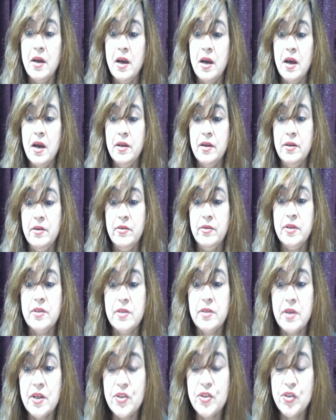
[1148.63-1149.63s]
and
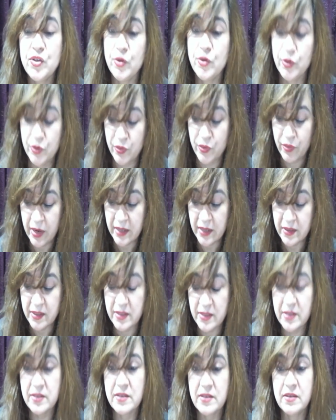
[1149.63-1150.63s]
research your
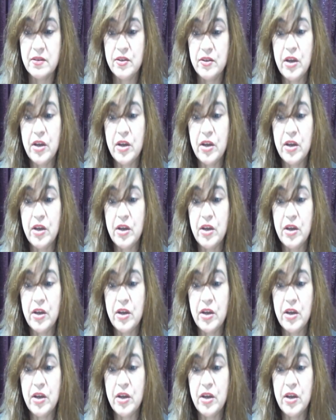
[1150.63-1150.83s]
threats.